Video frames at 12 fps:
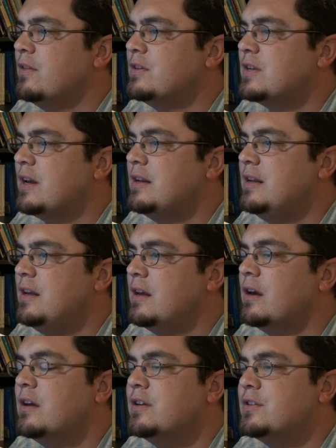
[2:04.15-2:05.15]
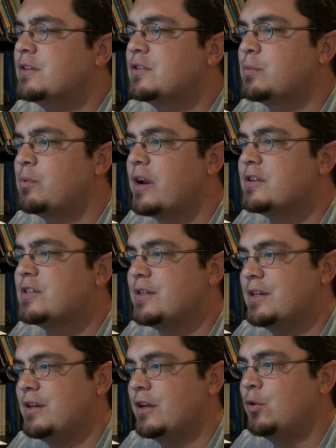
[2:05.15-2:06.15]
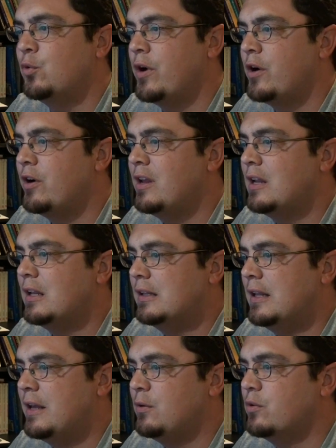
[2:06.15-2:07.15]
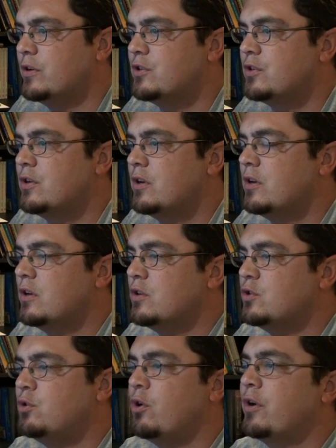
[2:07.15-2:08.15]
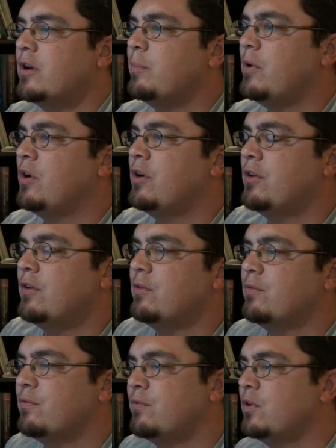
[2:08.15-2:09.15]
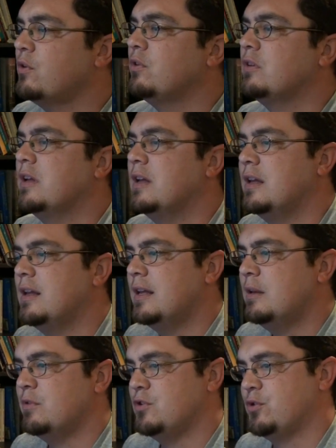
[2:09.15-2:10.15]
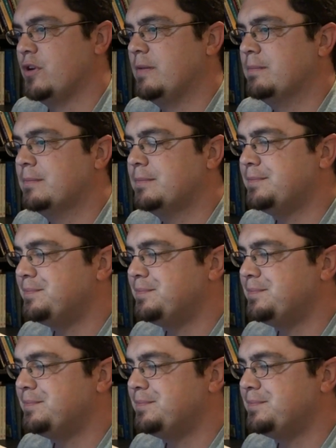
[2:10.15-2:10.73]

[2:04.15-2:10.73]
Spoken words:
This idea is expressed in agrarian language, drawing upon fertile imagery.